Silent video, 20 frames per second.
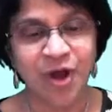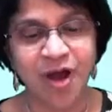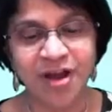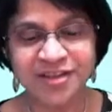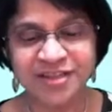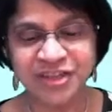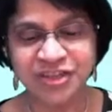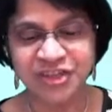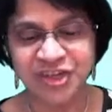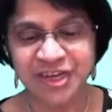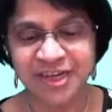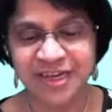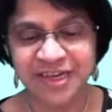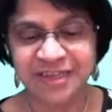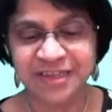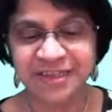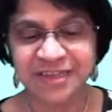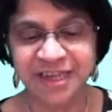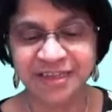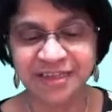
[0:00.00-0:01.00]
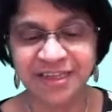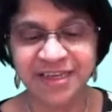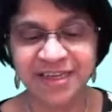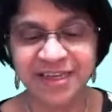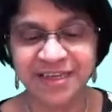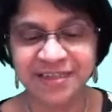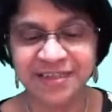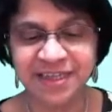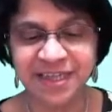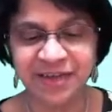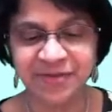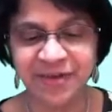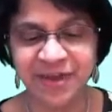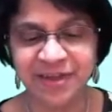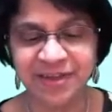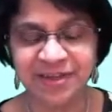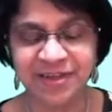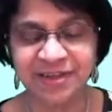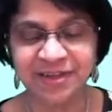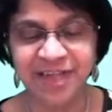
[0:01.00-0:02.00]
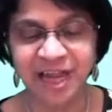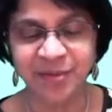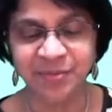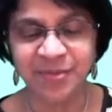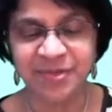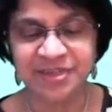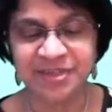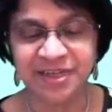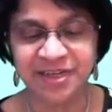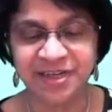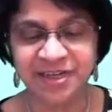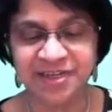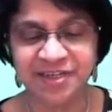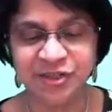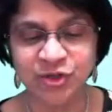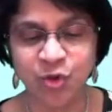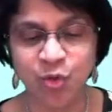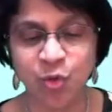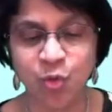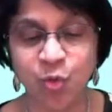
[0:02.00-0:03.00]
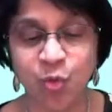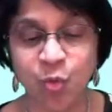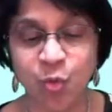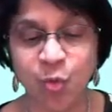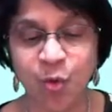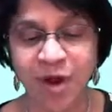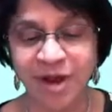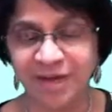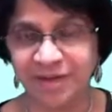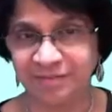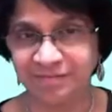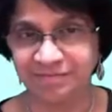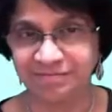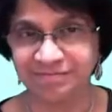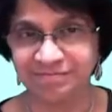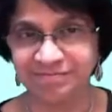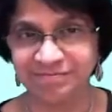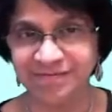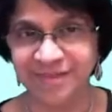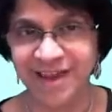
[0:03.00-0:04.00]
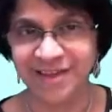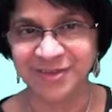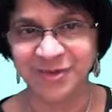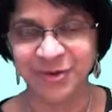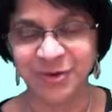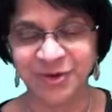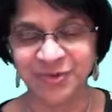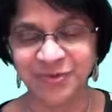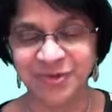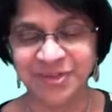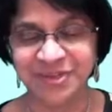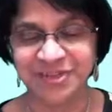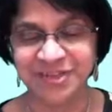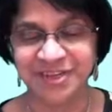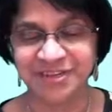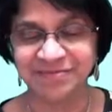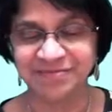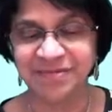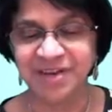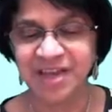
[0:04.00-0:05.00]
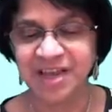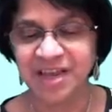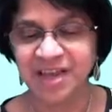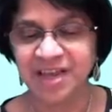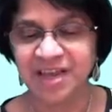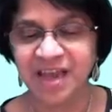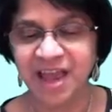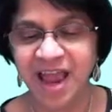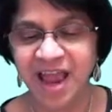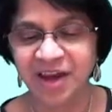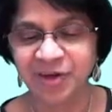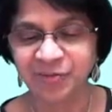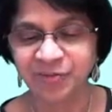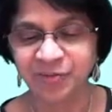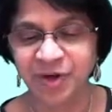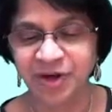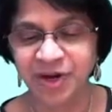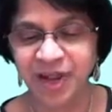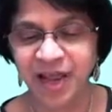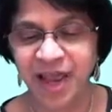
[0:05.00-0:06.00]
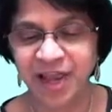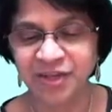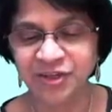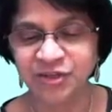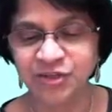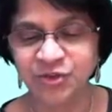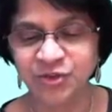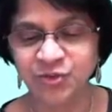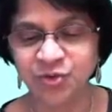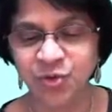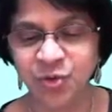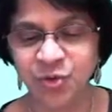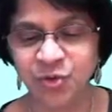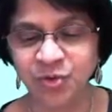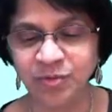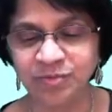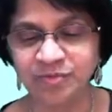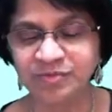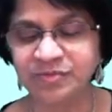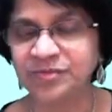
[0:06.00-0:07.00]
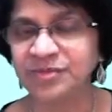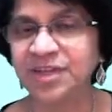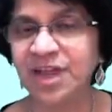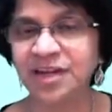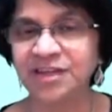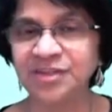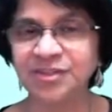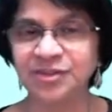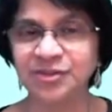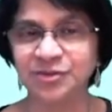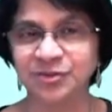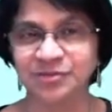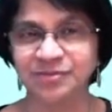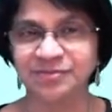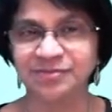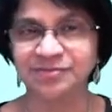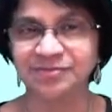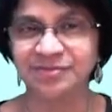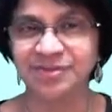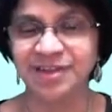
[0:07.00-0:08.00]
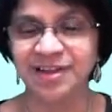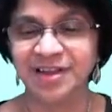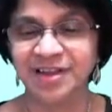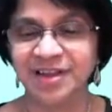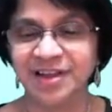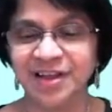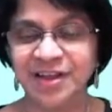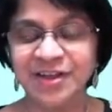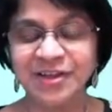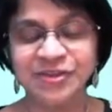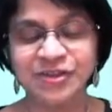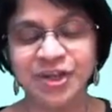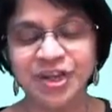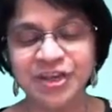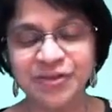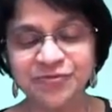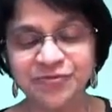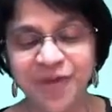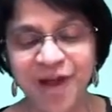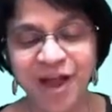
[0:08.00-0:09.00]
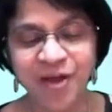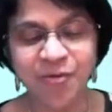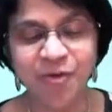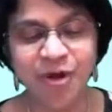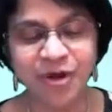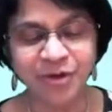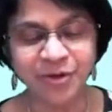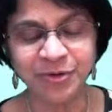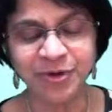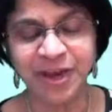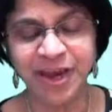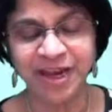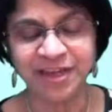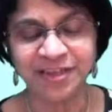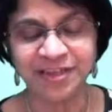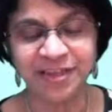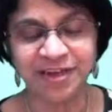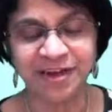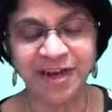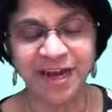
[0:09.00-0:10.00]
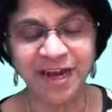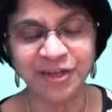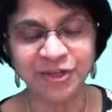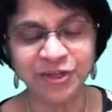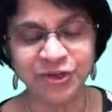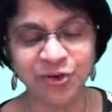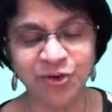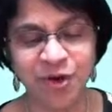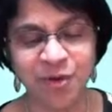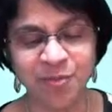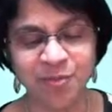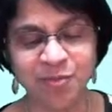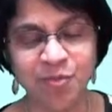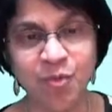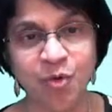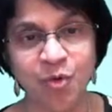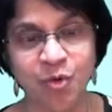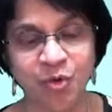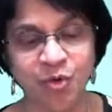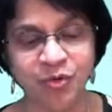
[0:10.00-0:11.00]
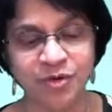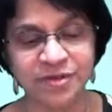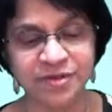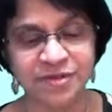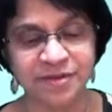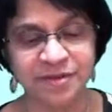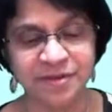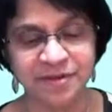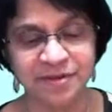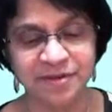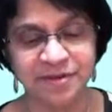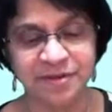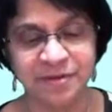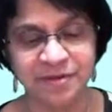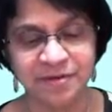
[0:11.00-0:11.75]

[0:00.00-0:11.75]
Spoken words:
For oxygen, nothing is given. That means it is 1 as a coefficient. And for H2O, that's 2. So if I want to get the ratio of moles